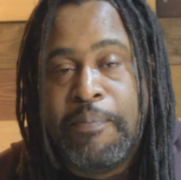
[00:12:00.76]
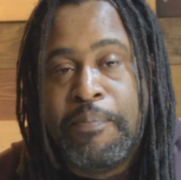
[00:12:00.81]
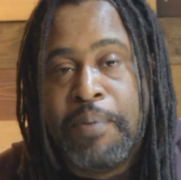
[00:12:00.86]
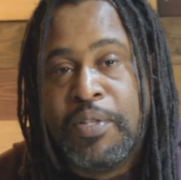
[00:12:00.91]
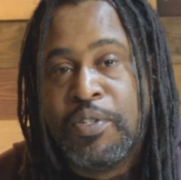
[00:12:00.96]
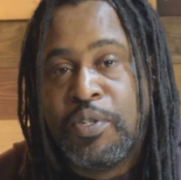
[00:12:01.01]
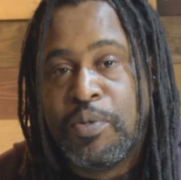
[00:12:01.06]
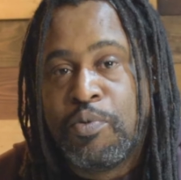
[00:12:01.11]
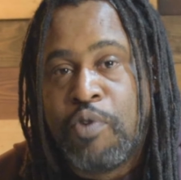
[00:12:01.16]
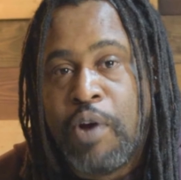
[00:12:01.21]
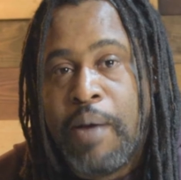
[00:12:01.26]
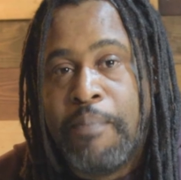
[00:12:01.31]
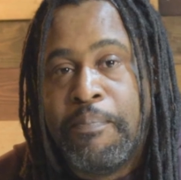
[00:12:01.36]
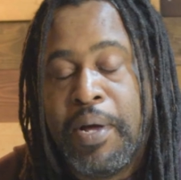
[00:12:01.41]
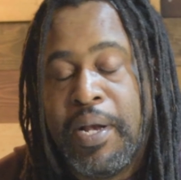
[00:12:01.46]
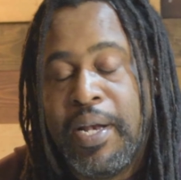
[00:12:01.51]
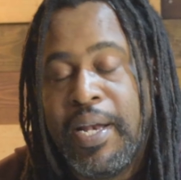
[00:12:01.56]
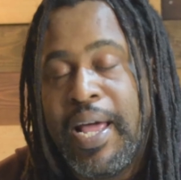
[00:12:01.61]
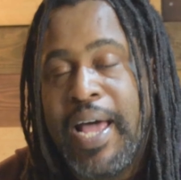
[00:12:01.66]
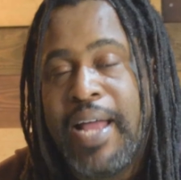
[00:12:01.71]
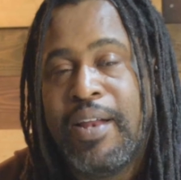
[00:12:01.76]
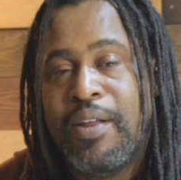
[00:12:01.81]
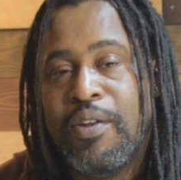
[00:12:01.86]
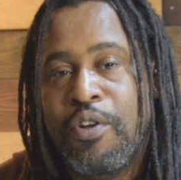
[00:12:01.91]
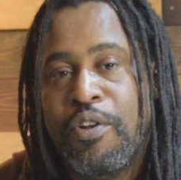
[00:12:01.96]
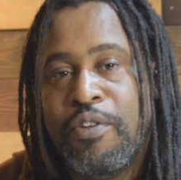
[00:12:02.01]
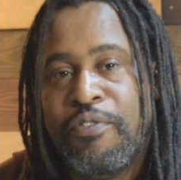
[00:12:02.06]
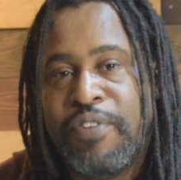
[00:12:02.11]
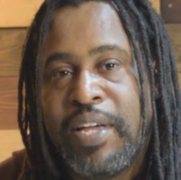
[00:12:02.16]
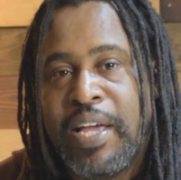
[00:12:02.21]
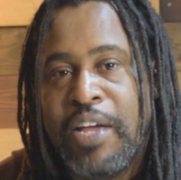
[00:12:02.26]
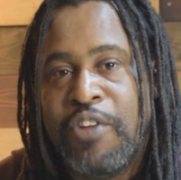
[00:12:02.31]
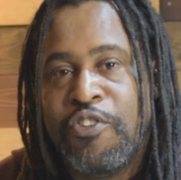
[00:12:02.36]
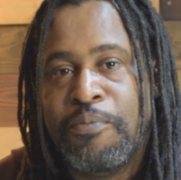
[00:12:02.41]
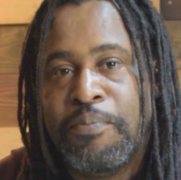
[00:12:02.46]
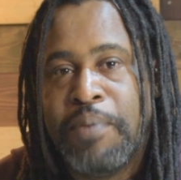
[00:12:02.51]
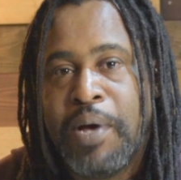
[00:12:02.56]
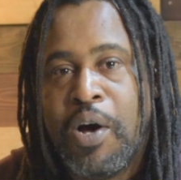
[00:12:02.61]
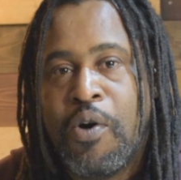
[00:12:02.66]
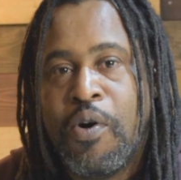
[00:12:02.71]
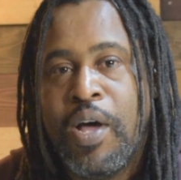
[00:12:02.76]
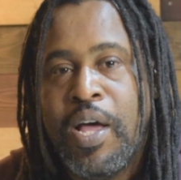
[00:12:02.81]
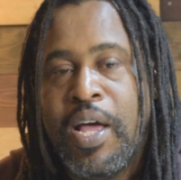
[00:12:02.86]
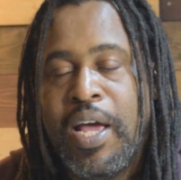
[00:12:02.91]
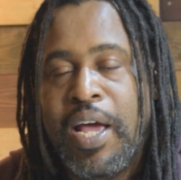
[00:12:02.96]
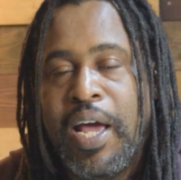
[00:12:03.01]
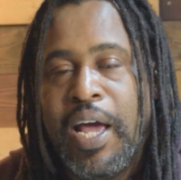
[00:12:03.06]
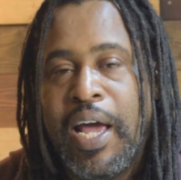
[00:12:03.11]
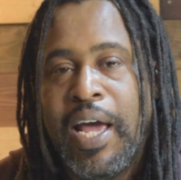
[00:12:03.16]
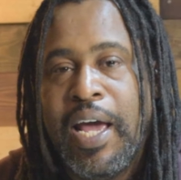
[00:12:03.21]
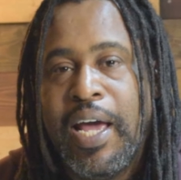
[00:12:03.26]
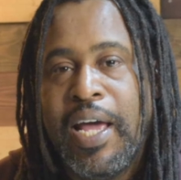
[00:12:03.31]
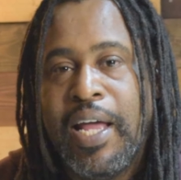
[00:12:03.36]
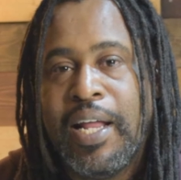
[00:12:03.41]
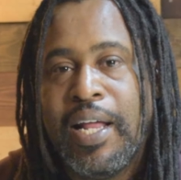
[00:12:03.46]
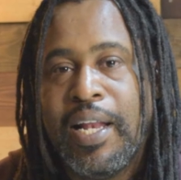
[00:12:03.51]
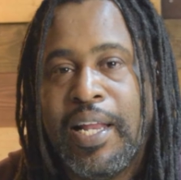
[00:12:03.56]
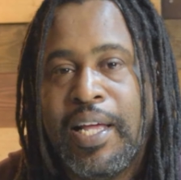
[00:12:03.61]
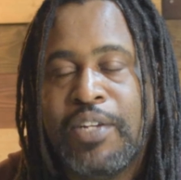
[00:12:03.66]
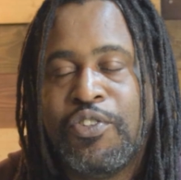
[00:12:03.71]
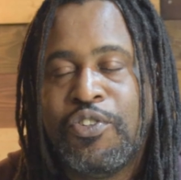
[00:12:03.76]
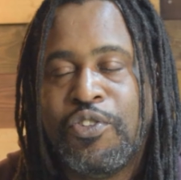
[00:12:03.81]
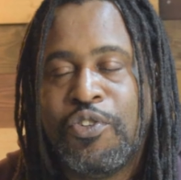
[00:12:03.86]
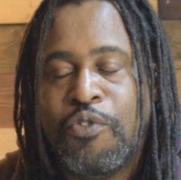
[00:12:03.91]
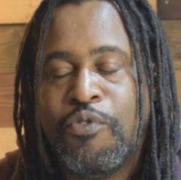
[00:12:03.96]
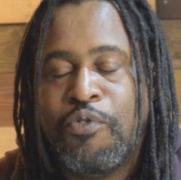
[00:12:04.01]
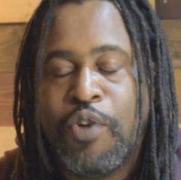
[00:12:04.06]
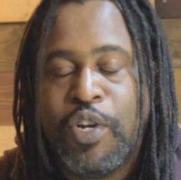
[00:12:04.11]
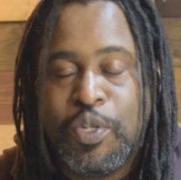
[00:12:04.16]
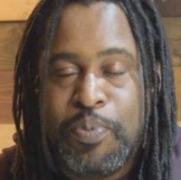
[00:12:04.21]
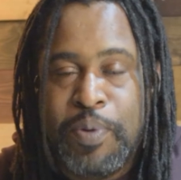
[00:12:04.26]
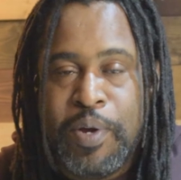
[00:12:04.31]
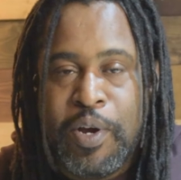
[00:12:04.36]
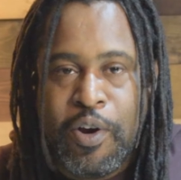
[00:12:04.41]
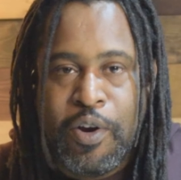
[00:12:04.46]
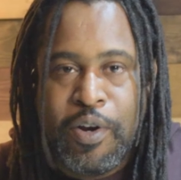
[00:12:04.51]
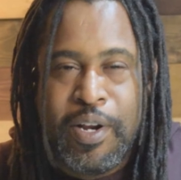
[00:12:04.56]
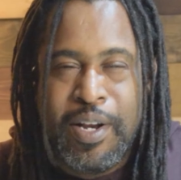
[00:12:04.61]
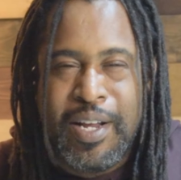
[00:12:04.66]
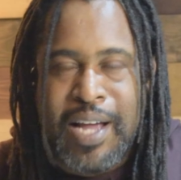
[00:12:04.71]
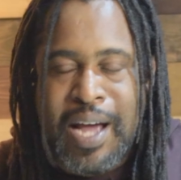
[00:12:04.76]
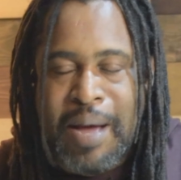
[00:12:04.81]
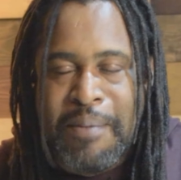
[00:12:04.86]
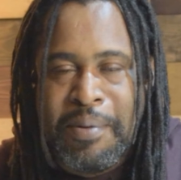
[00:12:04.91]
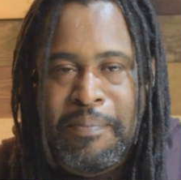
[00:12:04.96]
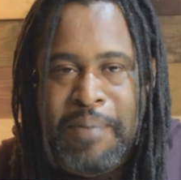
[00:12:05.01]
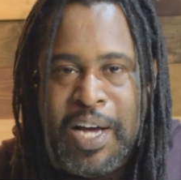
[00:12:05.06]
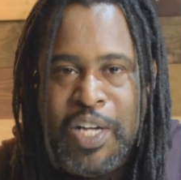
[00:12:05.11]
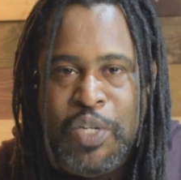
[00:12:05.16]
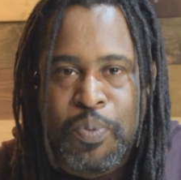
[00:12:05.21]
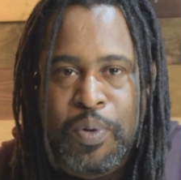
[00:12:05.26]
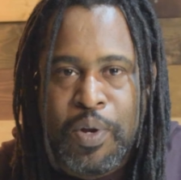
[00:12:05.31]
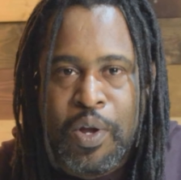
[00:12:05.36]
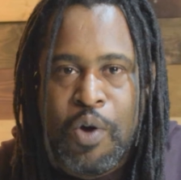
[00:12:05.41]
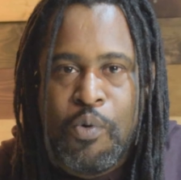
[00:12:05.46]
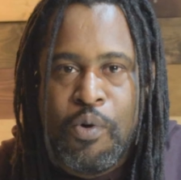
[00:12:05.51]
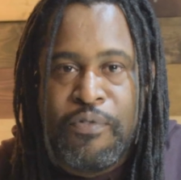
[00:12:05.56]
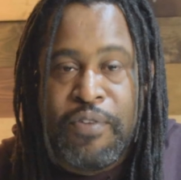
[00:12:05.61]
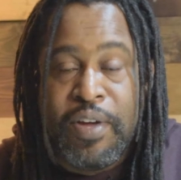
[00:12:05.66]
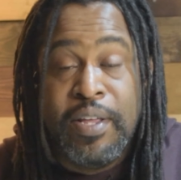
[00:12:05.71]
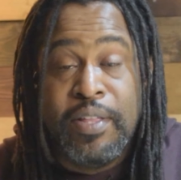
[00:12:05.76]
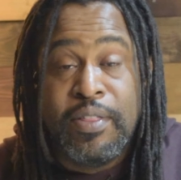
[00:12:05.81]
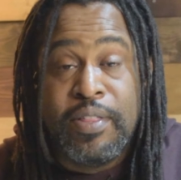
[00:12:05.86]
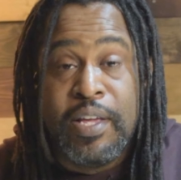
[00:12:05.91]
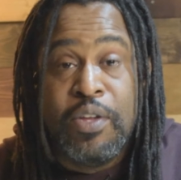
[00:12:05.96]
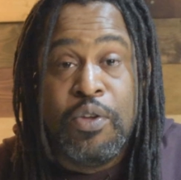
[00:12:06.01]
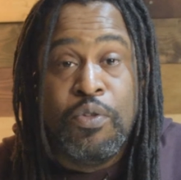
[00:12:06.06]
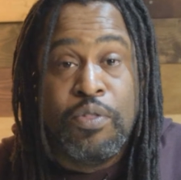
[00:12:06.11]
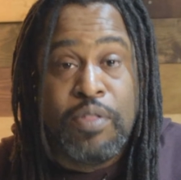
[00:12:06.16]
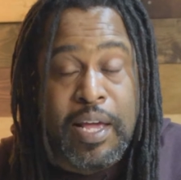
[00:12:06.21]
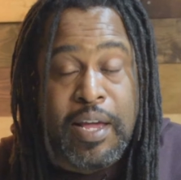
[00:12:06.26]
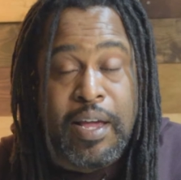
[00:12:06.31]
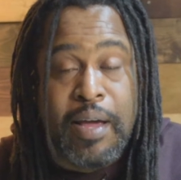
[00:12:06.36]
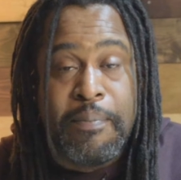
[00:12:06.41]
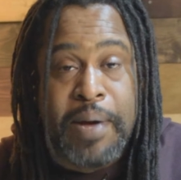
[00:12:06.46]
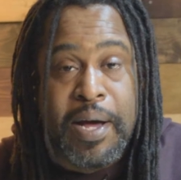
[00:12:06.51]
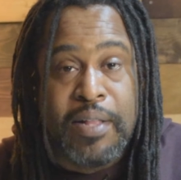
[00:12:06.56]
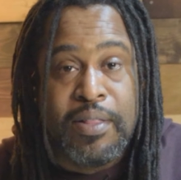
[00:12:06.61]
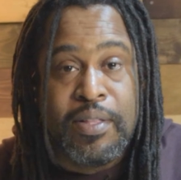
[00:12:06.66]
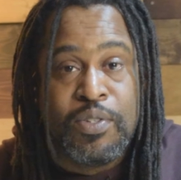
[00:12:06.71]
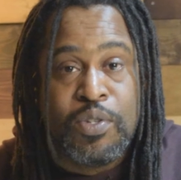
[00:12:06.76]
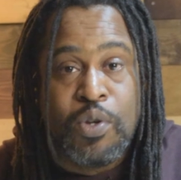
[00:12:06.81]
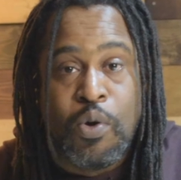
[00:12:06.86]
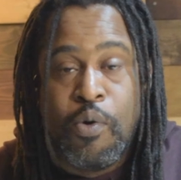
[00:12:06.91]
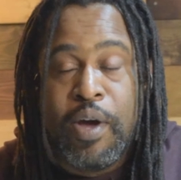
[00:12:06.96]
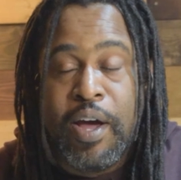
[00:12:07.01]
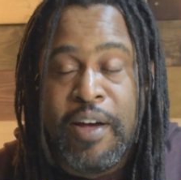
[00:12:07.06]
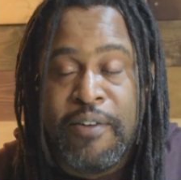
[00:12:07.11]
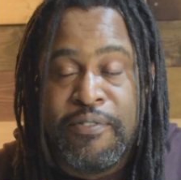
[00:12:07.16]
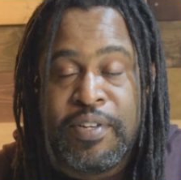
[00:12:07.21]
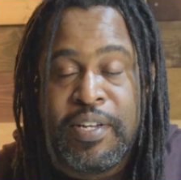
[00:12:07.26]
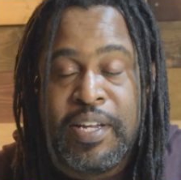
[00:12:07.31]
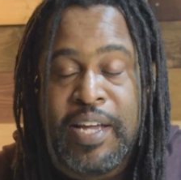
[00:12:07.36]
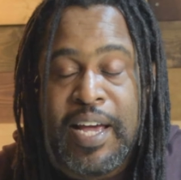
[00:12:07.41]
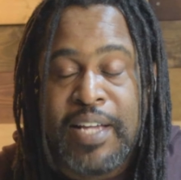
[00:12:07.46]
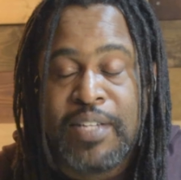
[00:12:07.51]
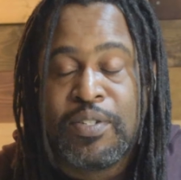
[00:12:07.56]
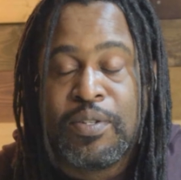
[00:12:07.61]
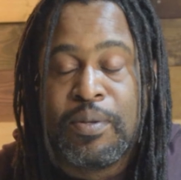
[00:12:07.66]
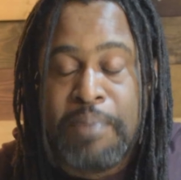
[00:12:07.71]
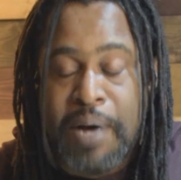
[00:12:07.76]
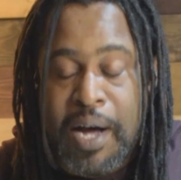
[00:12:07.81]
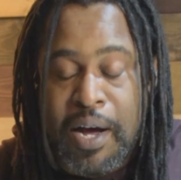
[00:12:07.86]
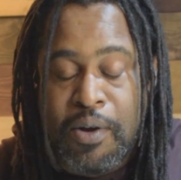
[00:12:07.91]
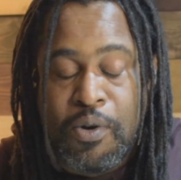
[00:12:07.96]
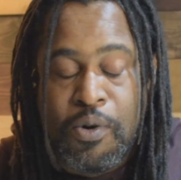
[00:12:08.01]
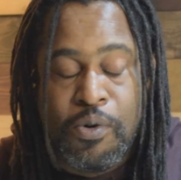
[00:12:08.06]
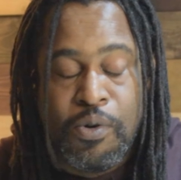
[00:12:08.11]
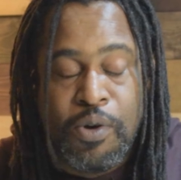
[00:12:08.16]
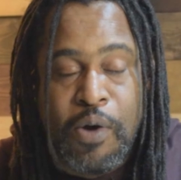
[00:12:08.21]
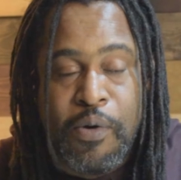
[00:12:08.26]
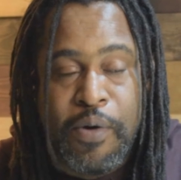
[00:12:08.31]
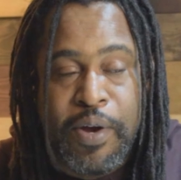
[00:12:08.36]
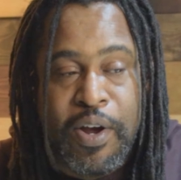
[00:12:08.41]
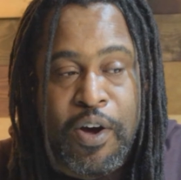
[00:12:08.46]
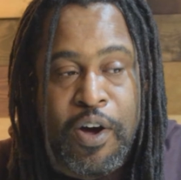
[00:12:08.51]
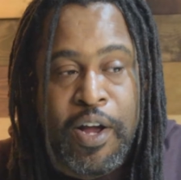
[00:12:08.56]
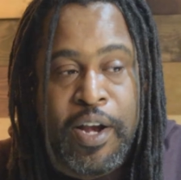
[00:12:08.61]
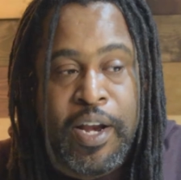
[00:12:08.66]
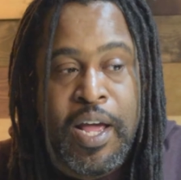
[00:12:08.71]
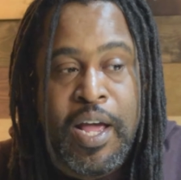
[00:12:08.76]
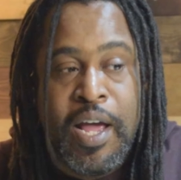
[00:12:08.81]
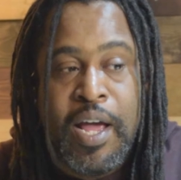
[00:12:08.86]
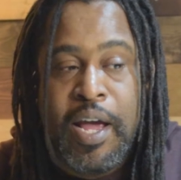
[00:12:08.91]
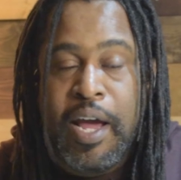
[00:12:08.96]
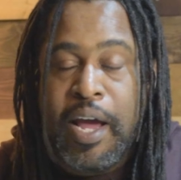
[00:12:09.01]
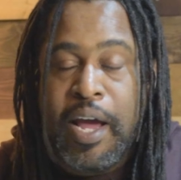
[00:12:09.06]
like button, subscribe button, and the notification bell, and let your voice be heard in the comment box below with anything you think about this whole FTX debacle going on.